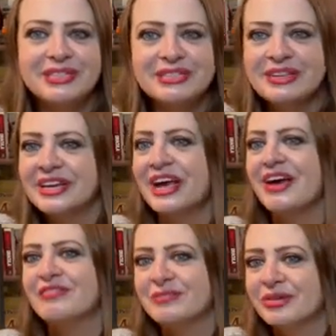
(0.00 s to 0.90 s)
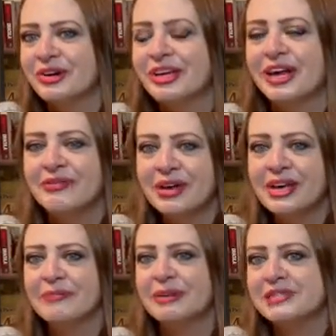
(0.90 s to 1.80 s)
So like every morning I wake
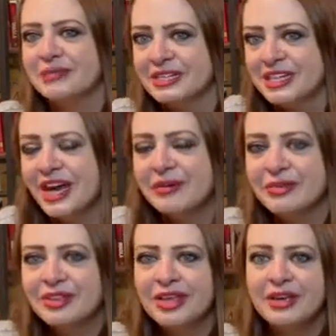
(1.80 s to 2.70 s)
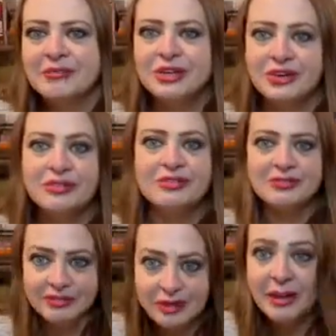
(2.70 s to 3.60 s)
up, I spend time with him. You know,
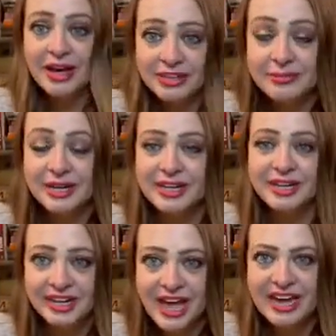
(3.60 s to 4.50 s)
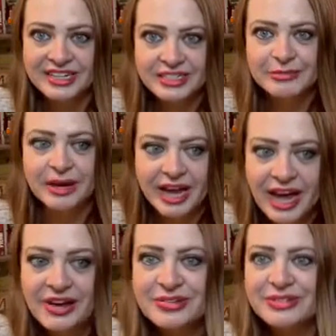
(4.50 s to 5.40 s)
I'm acclimating a cat into my
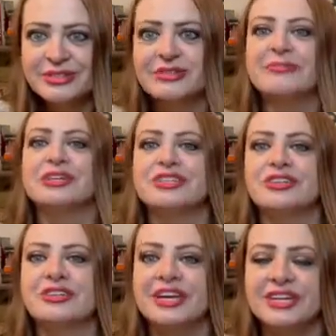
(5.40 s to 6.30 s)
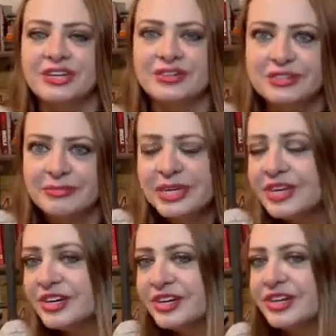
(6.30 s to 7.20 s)
house, so I make sure that he knows I'm
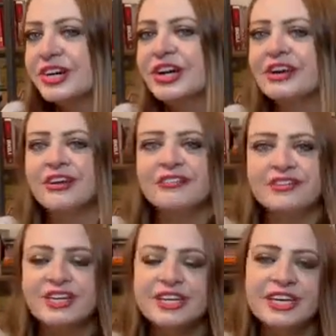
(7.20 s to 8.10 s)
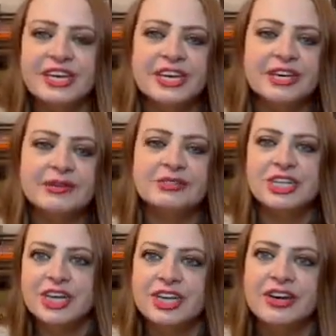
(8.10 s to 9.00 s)
here, feeding him,
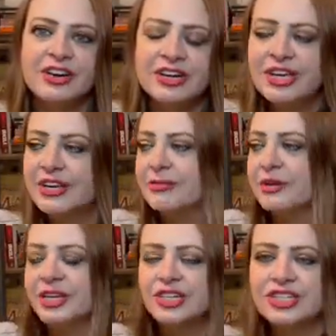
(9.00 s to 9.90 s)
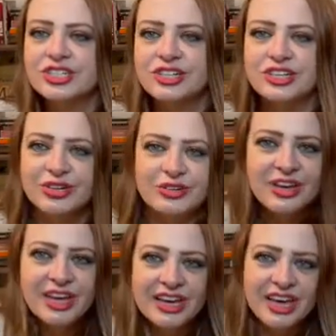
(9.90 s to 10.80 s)
checking on him, making sure, you know,
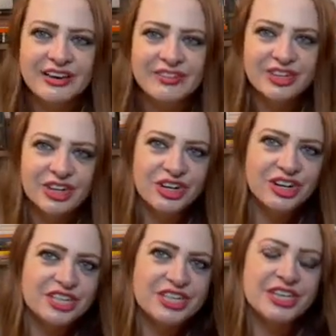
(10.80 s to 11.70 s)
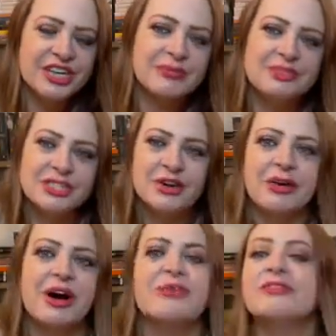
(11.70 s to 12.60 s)
kind of encouraging him to go
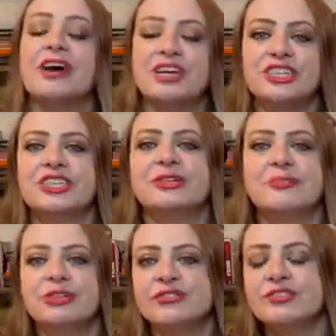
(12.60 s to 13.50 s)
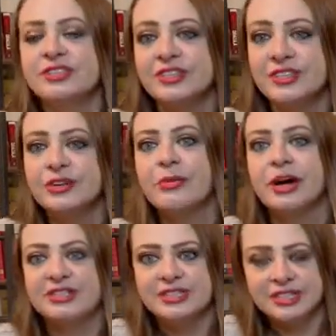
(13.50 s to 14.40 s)
out. We've actually moved the litter
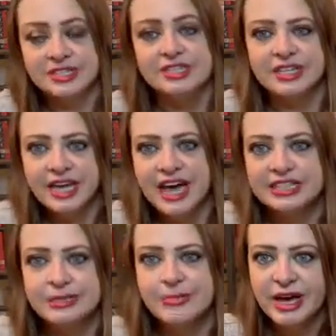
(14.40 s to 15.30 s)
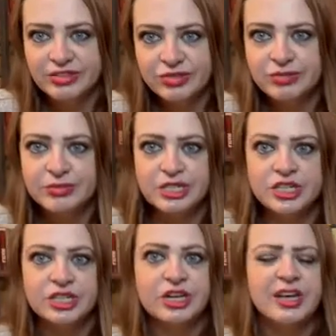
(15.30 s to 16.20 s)
box into the cat's bathroom, which
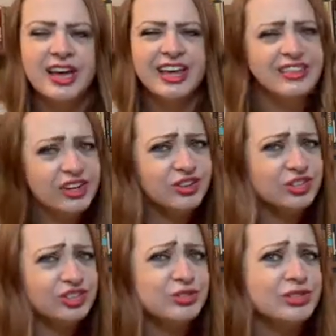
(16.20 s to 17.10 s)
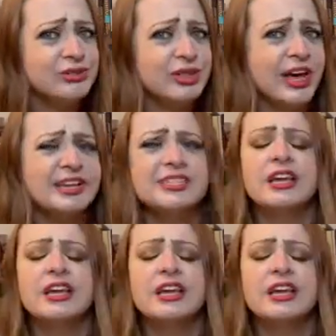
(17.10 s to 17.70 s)
I think I'll show you that.